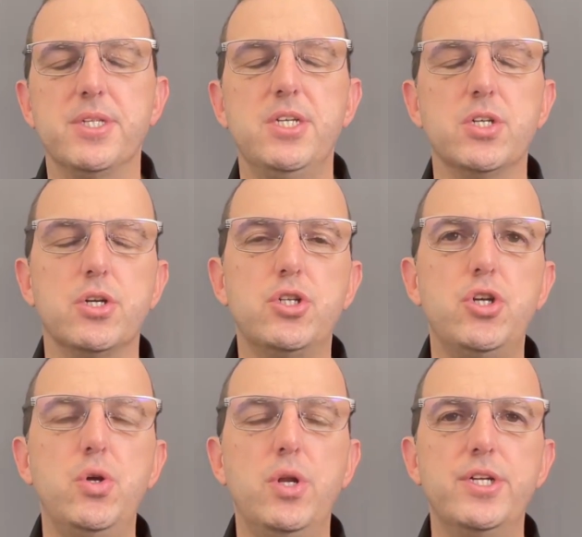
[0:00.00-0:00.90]
These are
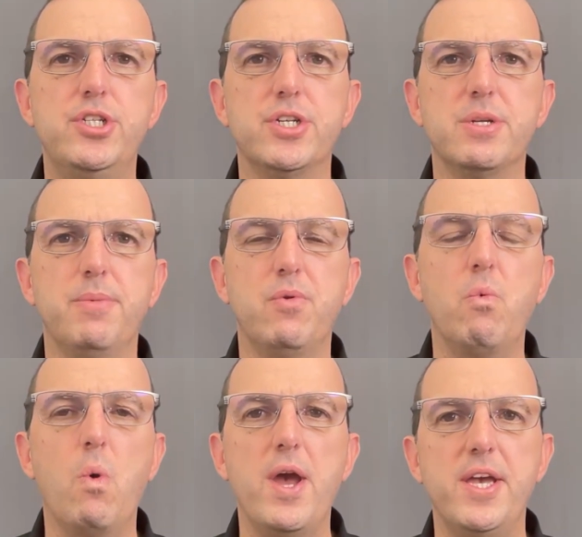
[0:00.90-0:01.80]
two legitimate
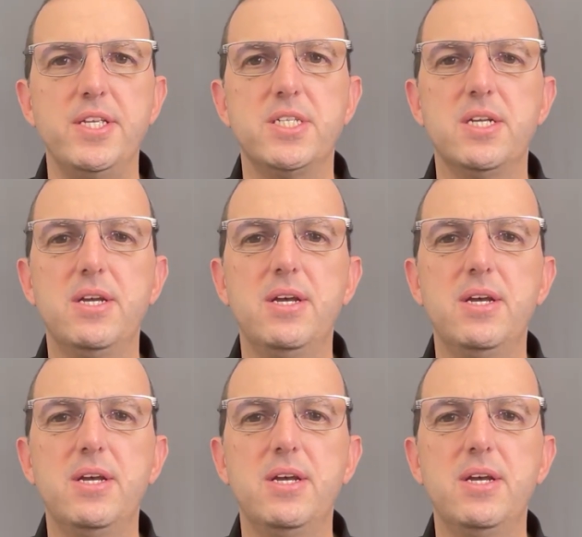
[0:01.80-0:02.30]
ways